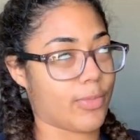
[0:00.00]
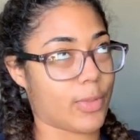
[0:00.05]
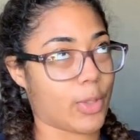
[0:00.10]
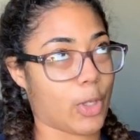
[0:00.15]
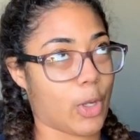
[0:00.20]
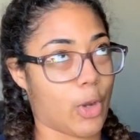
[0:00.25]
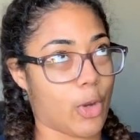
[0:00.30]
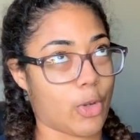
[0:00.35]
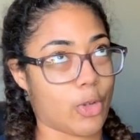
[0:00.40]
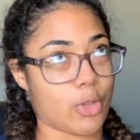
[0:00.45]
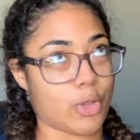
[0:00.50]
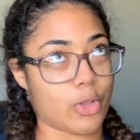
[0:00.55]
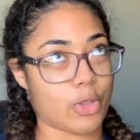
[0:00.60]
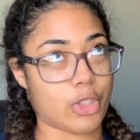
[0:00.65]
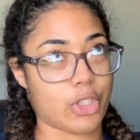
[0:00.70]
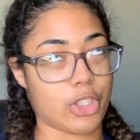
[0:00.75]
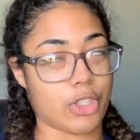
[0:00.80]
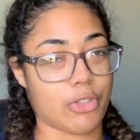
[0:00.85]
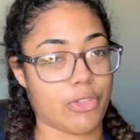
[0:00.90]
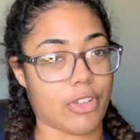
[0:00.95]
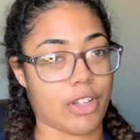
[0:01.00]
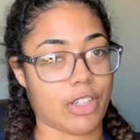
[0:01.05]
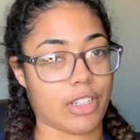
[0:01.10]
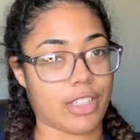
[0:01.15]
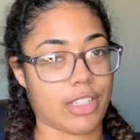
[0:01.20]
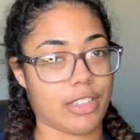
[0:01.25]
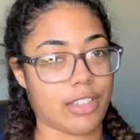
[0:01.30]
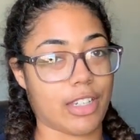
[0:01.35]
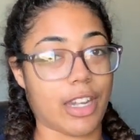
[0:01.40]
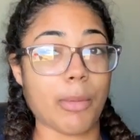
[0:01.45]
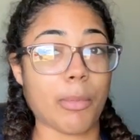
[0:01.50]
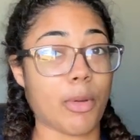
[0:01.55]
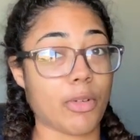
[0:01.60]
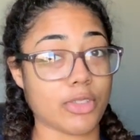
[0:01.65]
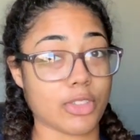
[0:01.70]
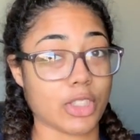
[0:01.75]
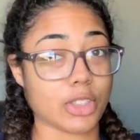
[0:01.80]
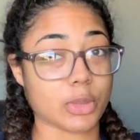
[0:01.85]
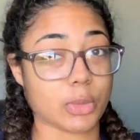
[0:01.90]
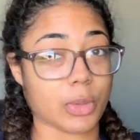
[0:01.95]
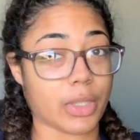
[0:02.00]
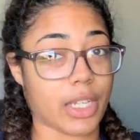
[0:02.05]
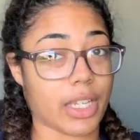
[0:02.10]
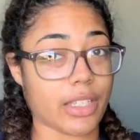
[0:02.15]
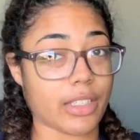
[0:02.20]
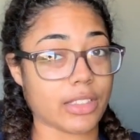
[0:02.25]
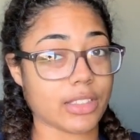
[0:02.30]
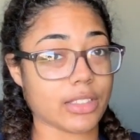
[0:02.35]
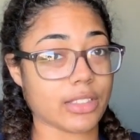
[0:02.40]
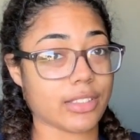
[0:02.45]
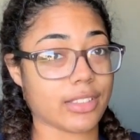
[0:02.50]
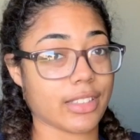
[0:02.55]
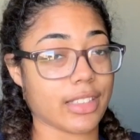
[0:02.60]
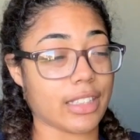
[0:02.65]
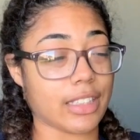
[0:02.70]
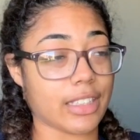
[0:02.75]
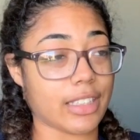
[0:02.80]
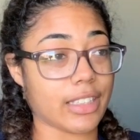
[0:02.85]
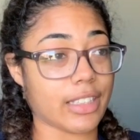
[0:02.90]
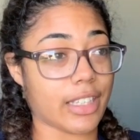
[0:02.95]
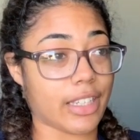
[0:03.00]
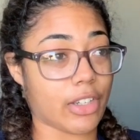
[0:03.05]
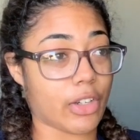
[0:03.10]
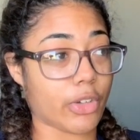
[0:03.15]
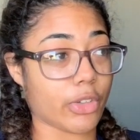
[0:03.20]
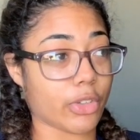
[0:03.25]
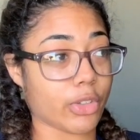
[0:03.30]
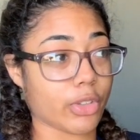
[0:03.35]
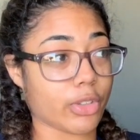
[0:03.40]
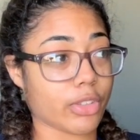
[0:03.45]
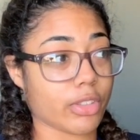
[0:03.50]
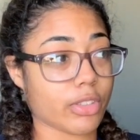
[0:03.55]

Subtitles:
Carter, Giovanni. And they both start with K's. Kalia and Carter.